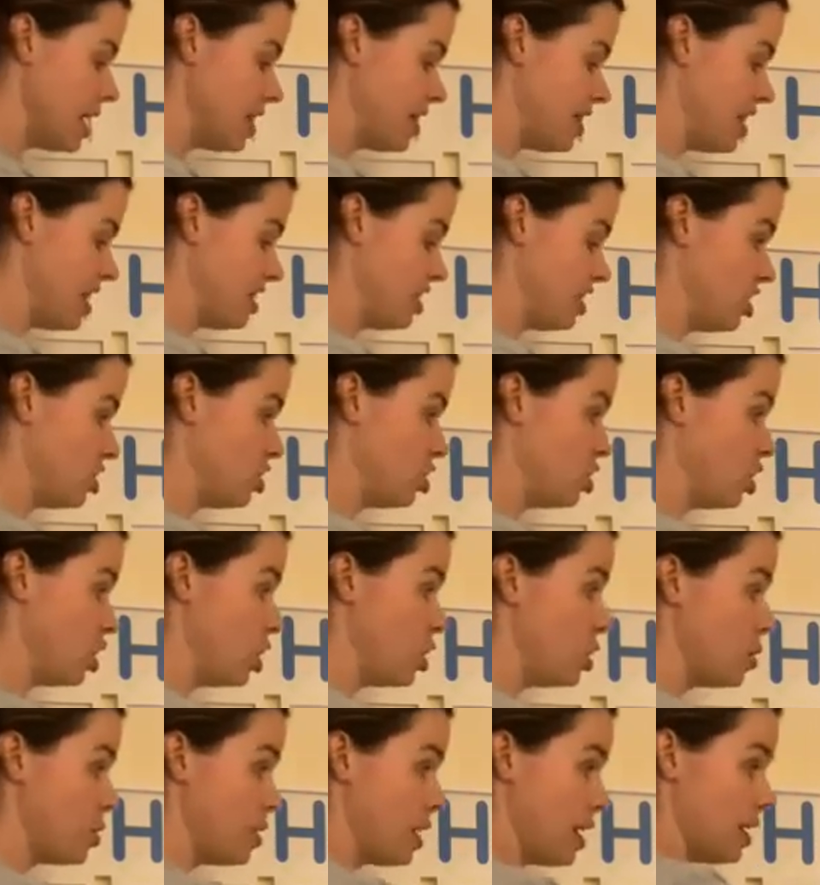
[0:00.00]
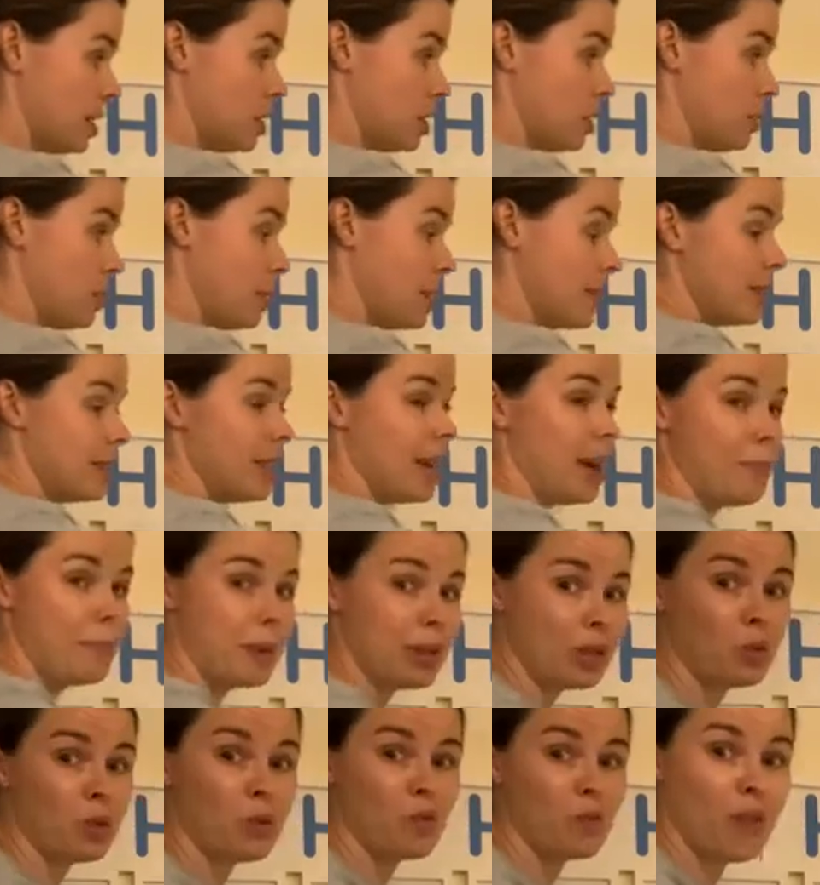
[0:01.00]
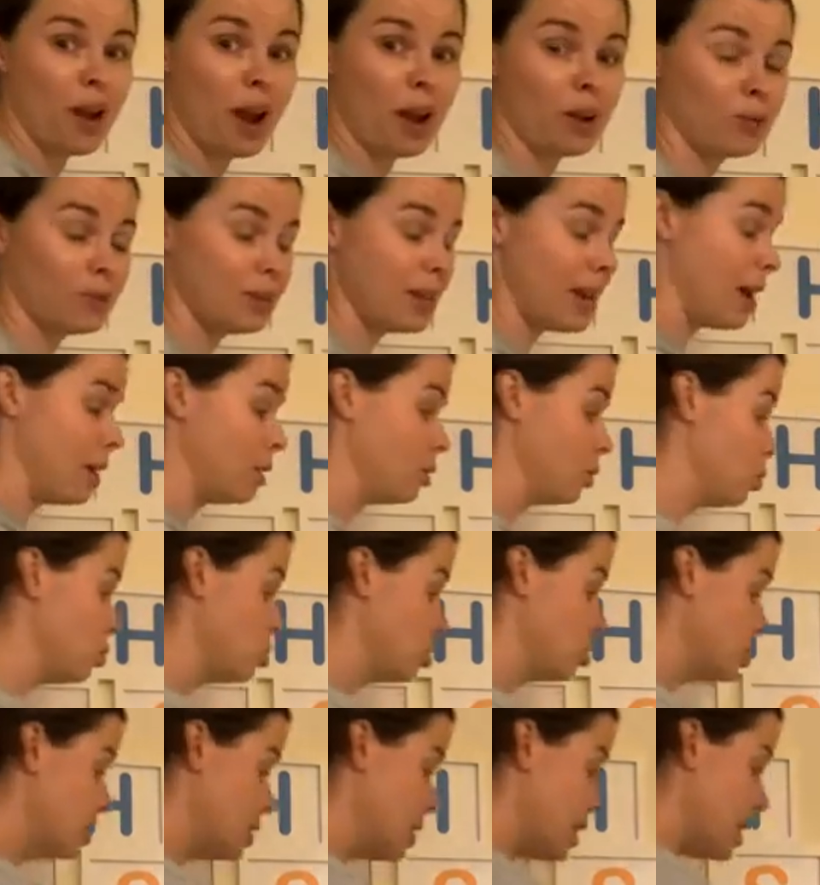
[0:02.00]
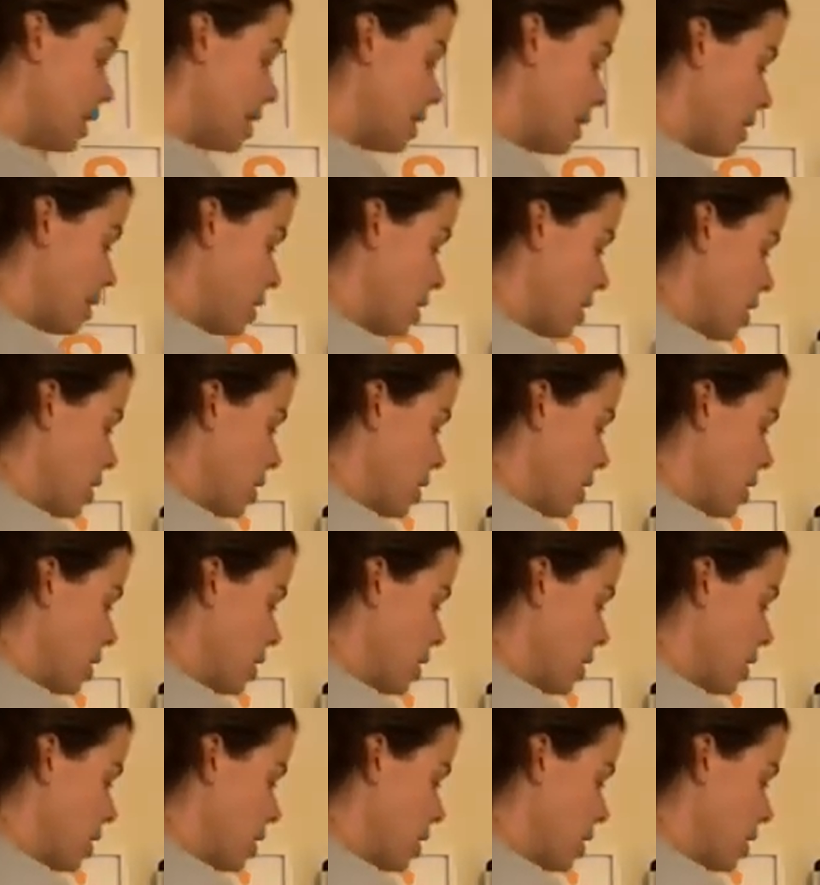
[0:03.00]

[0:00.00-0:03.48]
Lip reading: There's a 2 next to it, so that means we round down or stick,